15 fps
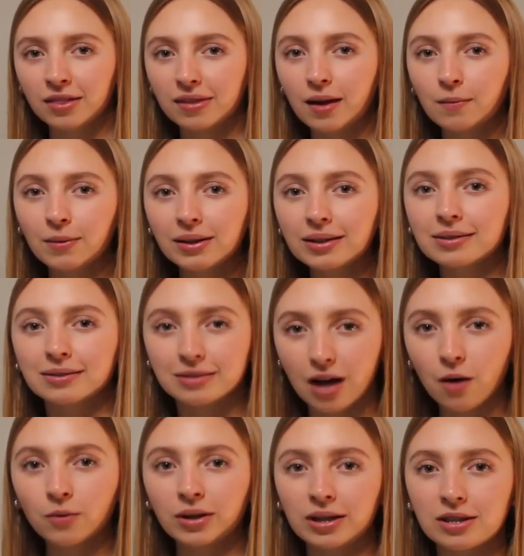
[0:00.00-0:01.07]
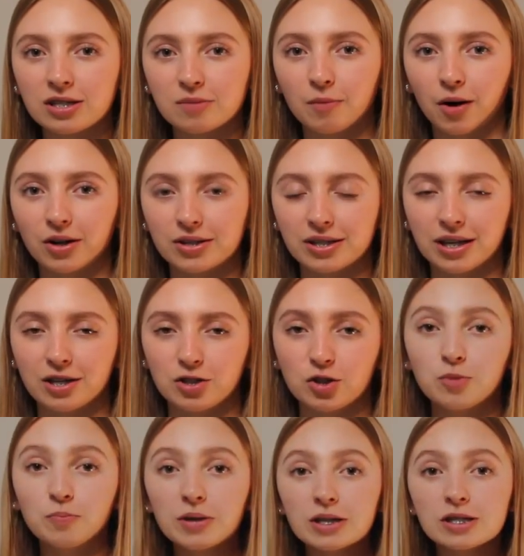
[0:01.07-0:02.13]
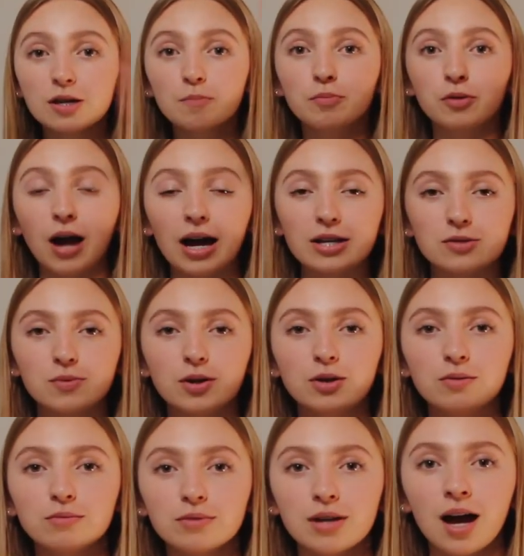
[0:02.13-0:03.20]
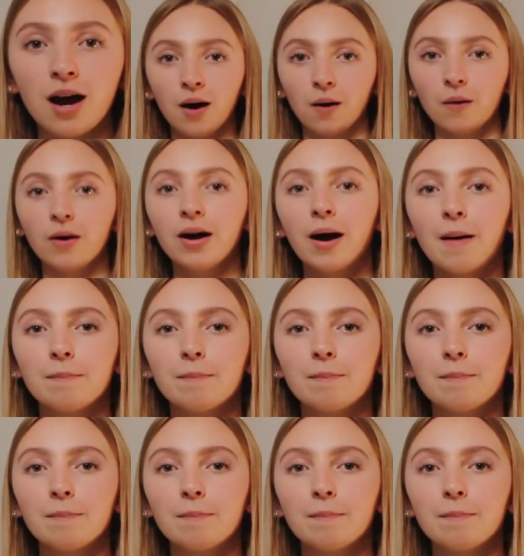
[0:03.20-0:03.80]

they really don't need the smartest kids. You'd be surprised what you know.